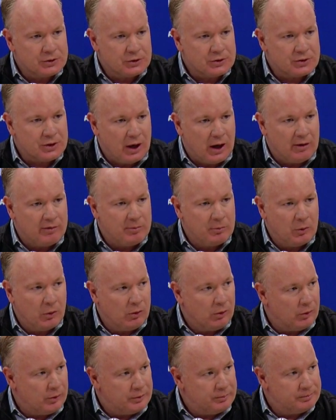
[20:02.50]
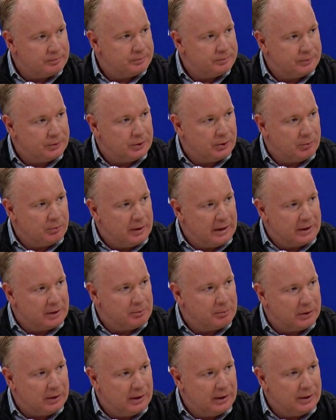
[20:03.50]
Just a sophomore, and you know,
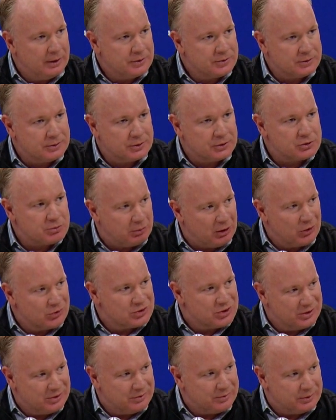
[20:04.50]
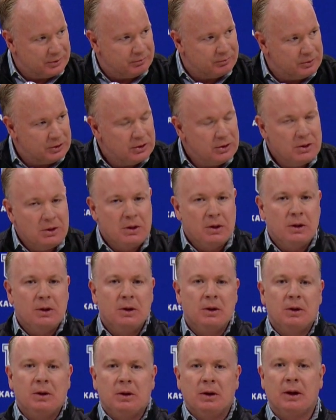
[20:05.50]
making plays and explosive, and
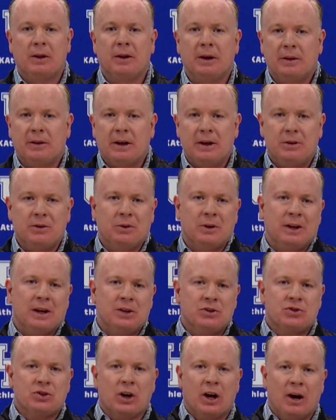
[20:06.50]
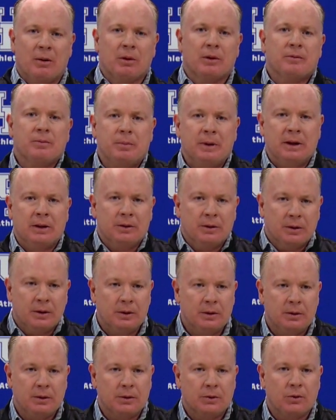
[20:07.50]
I think they do a nice job of
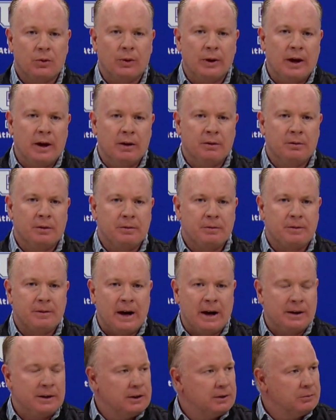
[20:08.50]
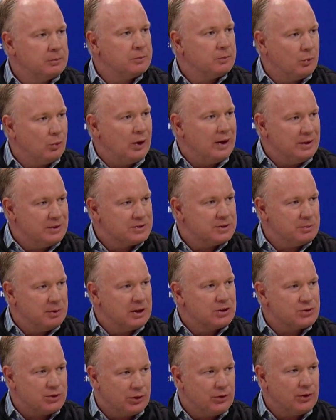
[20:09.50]
being creative, of finding ways
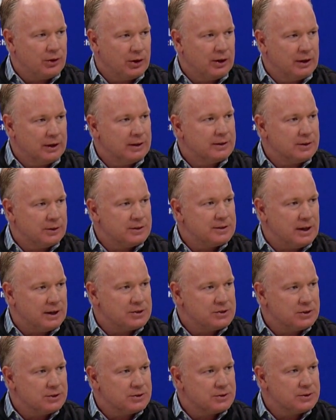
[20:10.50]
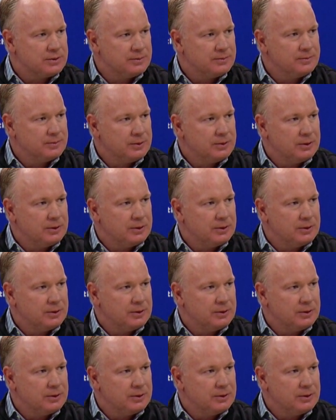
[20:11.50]
to make sure they're going to get their touches.